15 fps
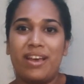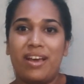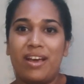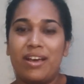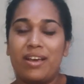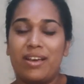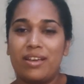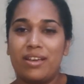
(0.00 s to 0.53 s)

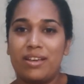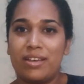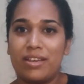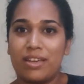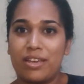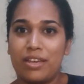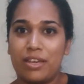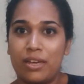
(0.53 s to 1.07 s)

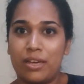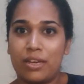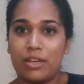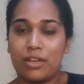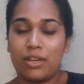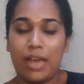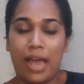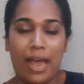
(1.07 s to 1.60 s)

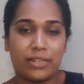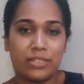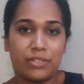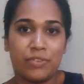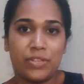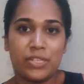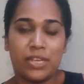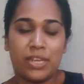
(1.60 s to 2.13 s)
their
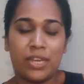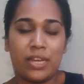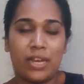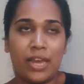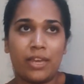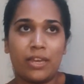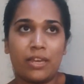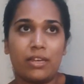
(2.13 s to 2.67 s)
activity,
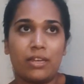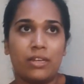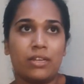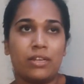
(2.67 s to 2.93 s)
like